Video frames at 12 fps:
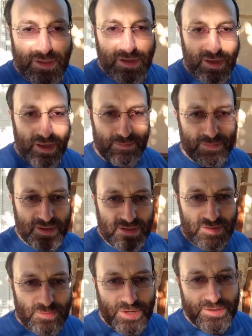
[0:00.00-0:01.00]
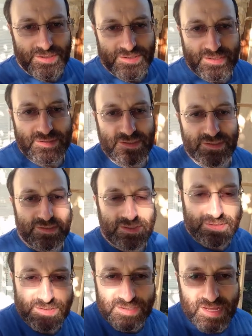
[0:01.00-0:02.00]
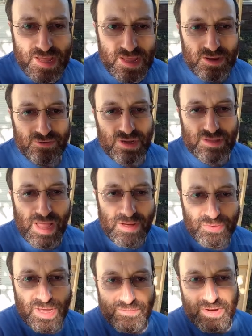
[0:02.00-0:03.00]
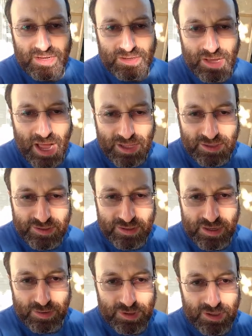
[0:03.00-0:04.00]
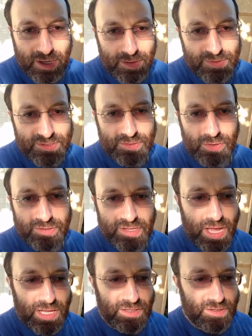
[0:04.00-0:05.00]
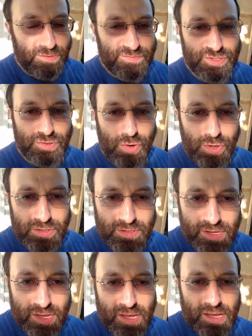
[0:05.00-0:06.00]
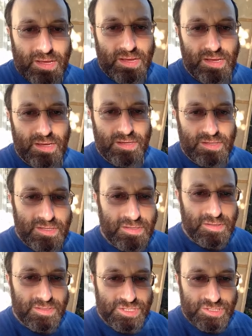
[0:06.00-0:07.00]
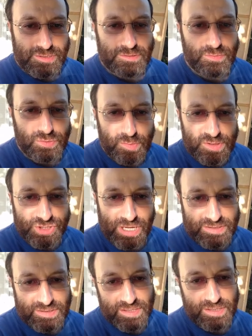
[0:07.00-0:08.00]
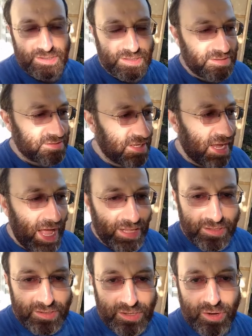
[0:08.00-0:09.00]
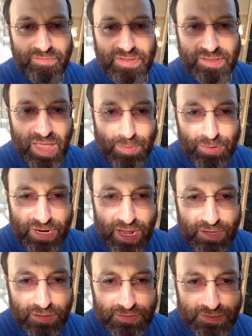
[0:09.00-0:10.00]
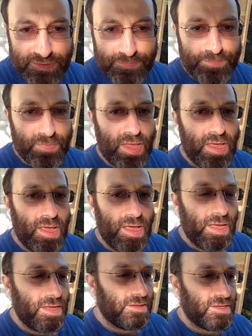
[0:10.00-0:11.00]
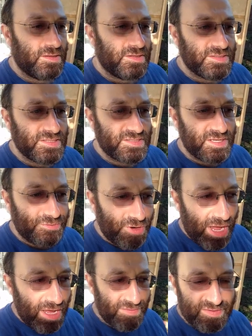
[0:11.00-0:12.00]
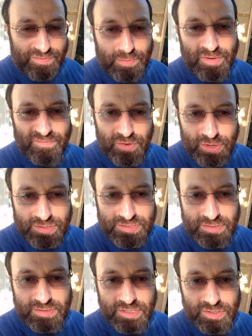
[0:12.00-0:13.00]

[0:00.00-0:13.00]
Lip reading: My dear brothers and sisters, right now we have a holiday coming up. It's called the holiday of Sukkot. In English would be translated as the holiday of the Tabernacles. And this is derived from a verse in the